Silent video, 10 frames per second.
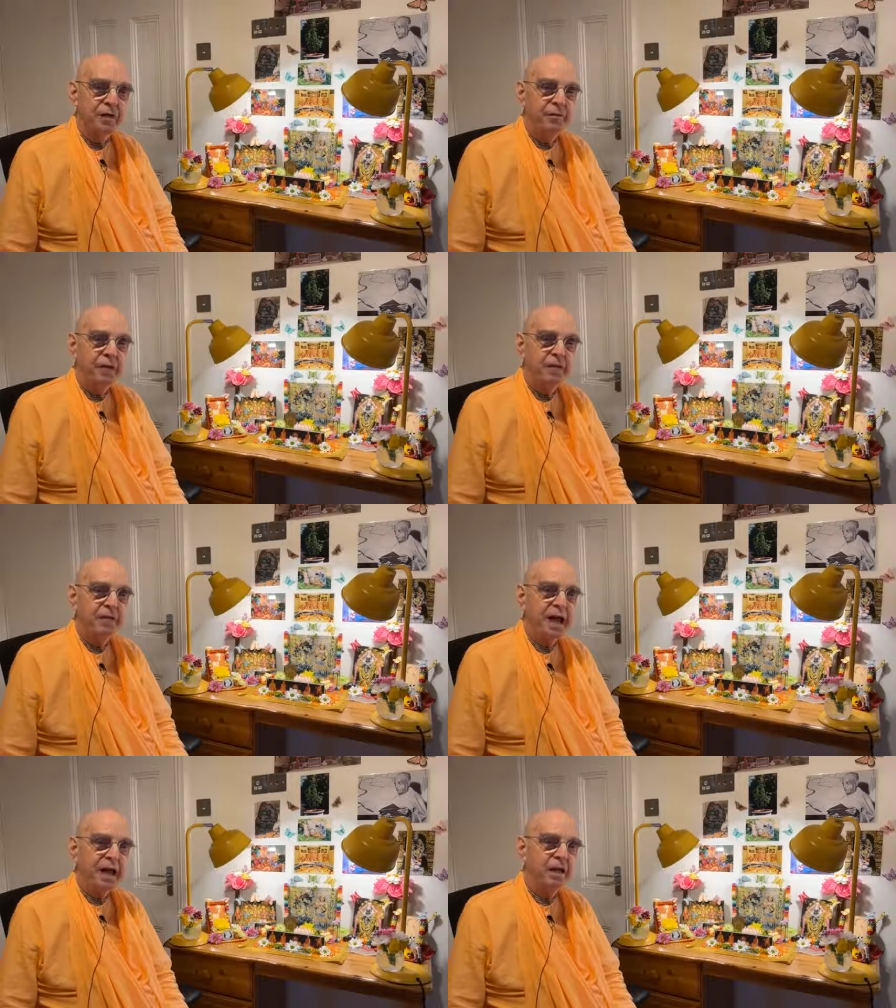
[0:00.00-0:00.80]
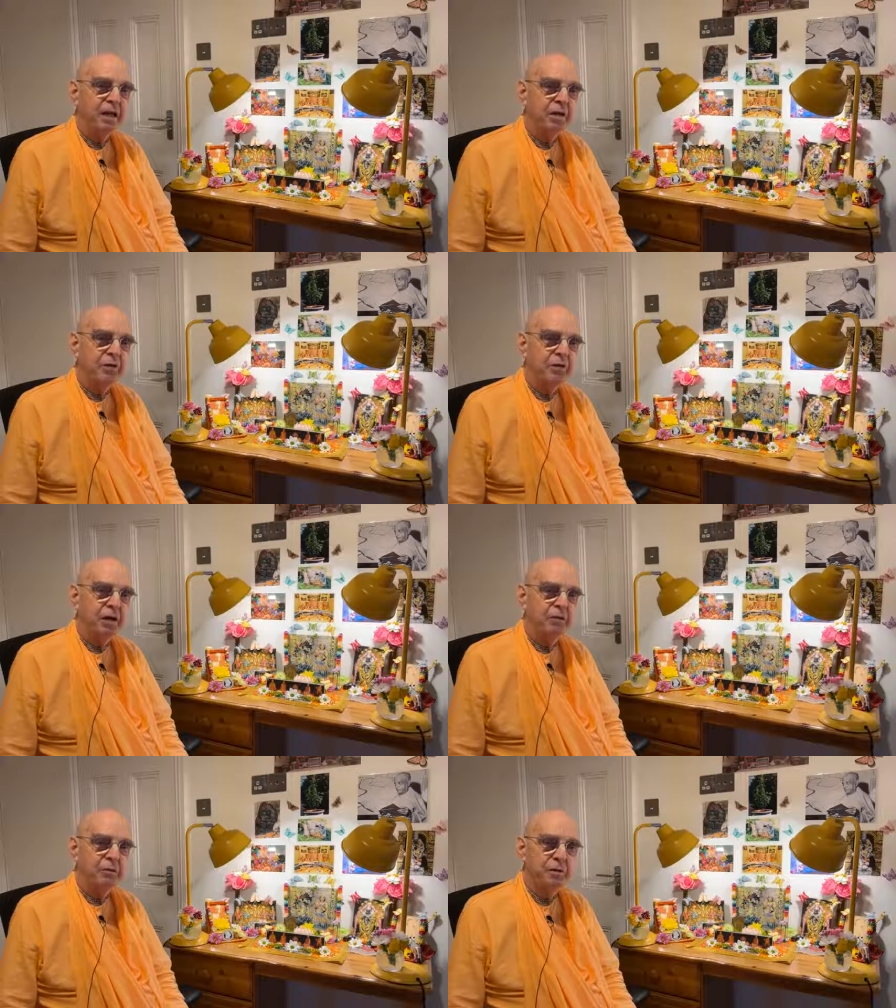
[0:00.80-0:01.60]
and they're attacking other
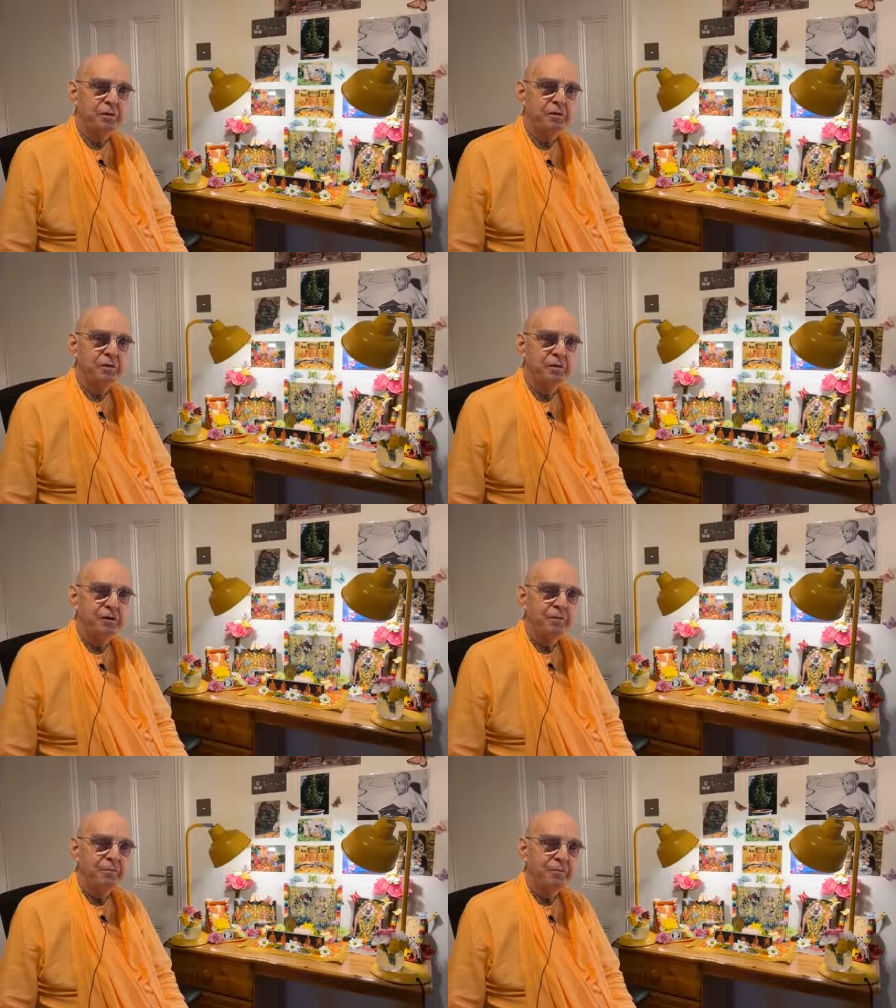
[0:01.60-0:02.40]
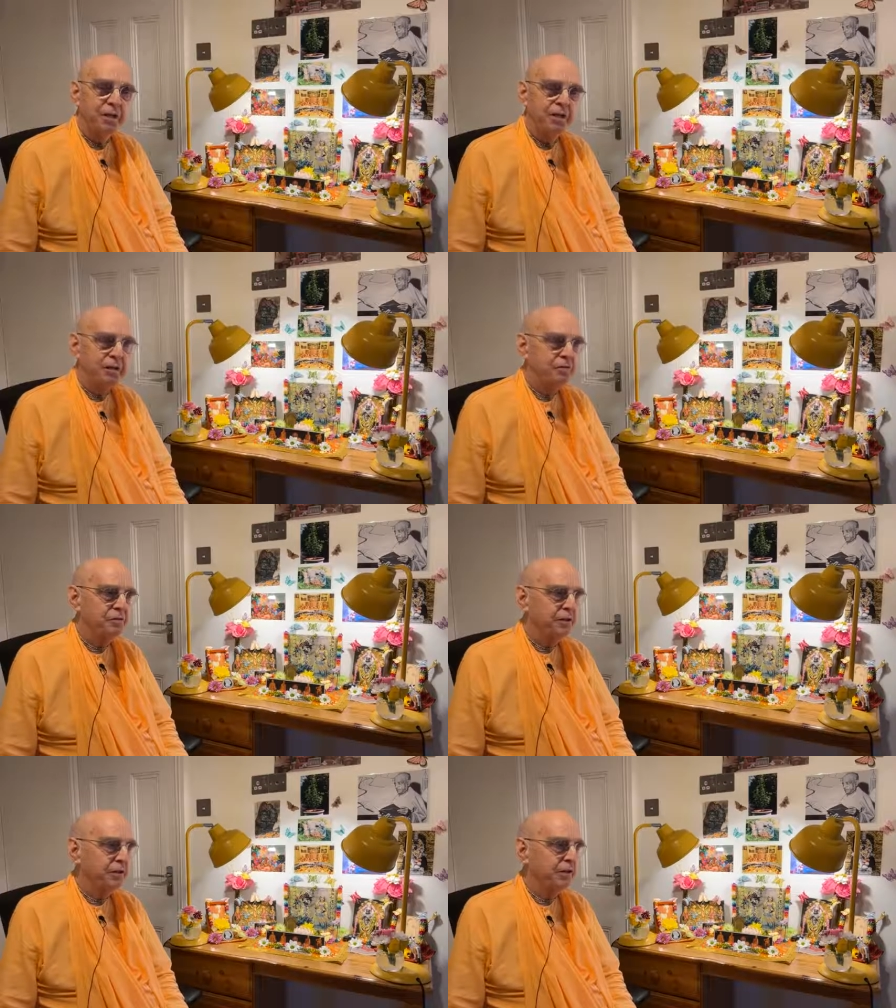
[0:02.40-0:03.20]
countries
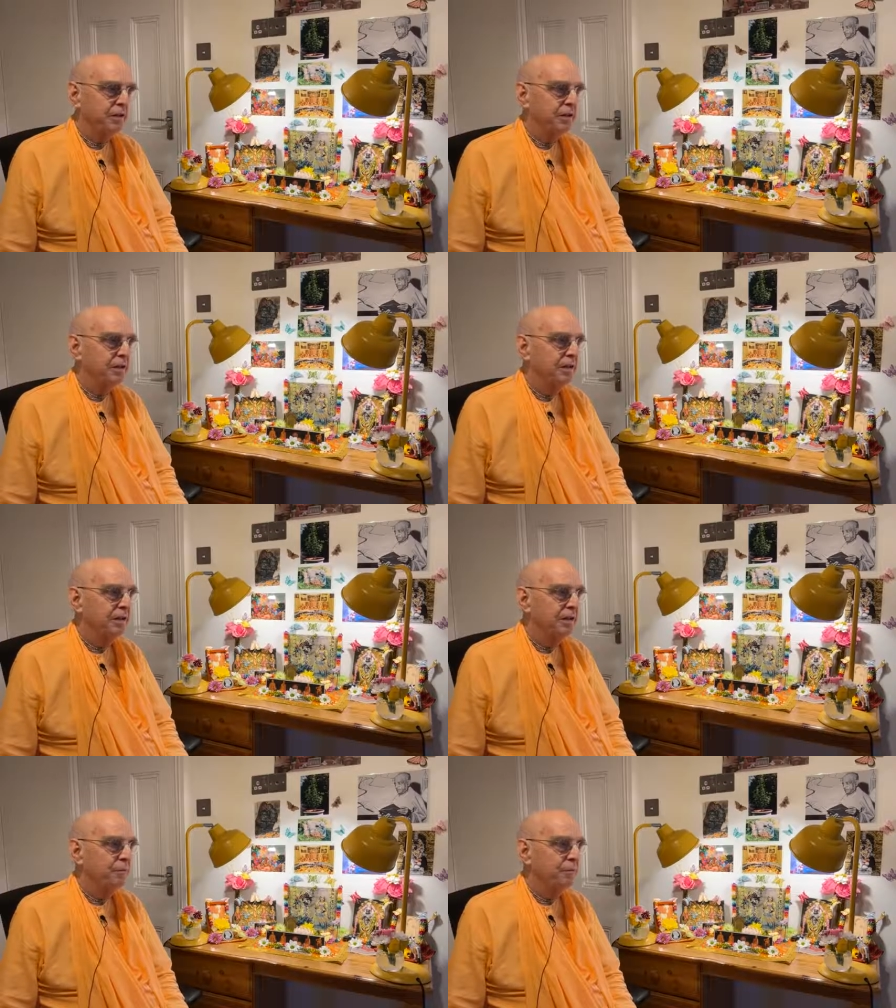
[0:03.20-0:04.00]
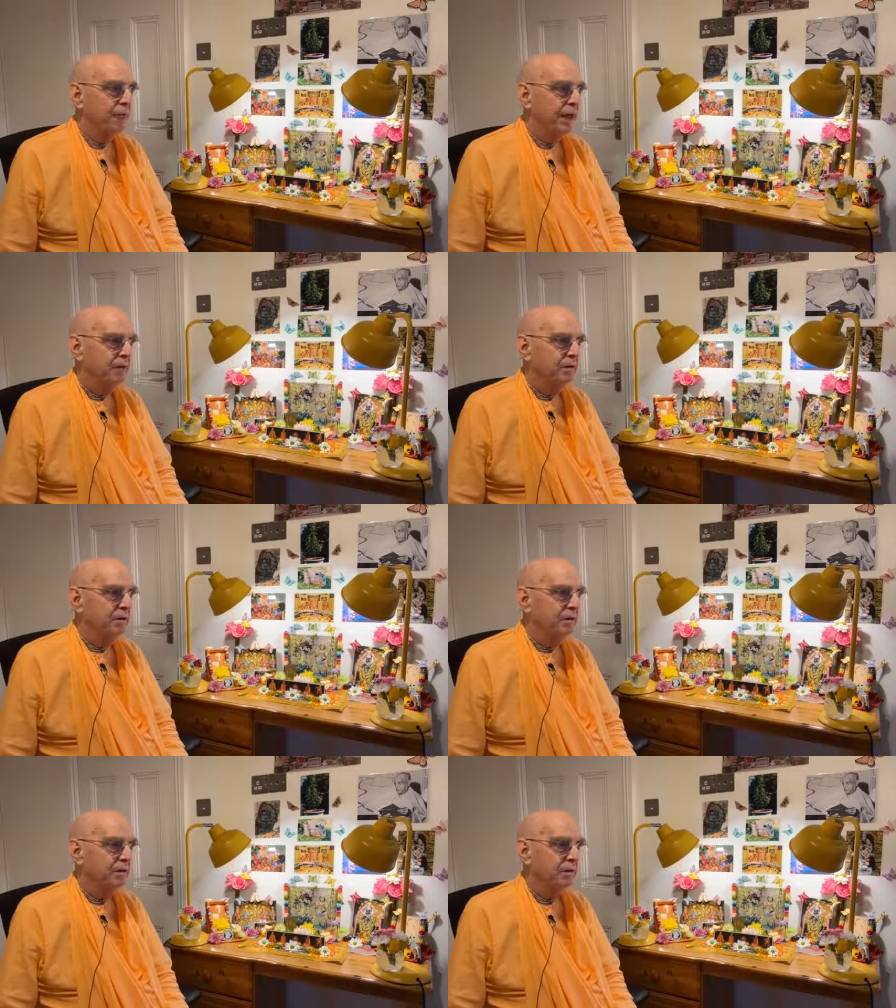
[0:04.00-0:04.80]
unnecessarily and
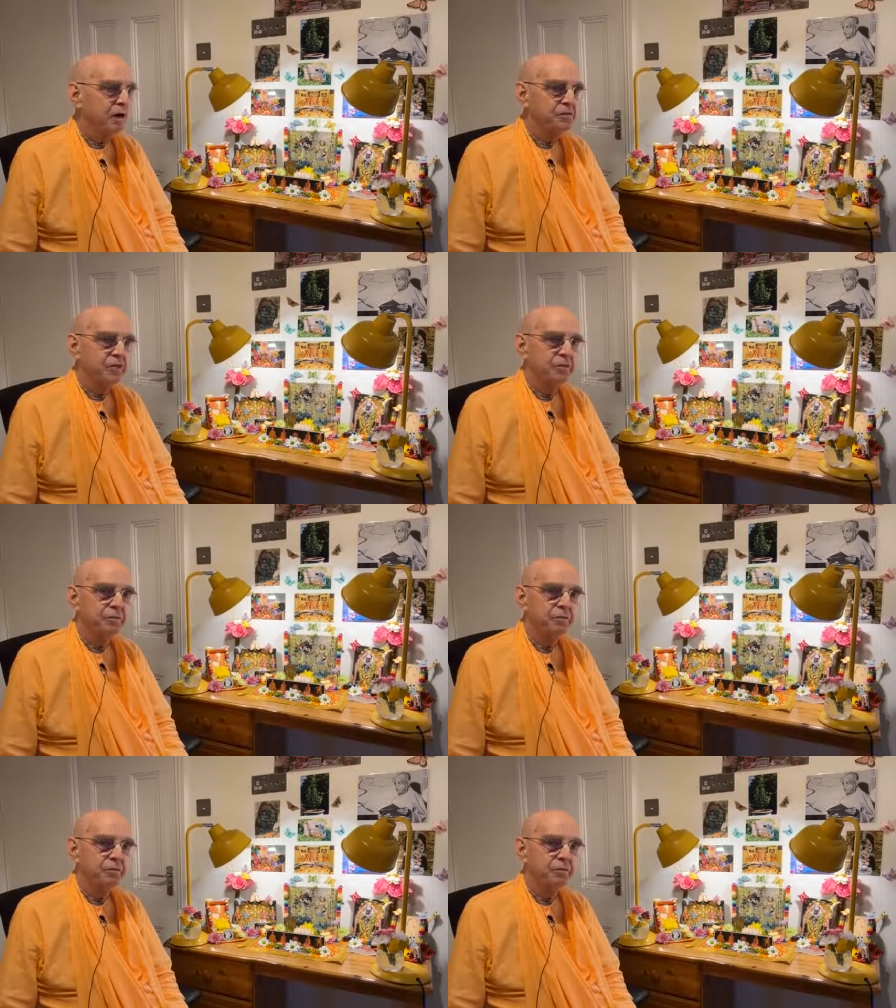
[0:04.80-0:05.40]
causing the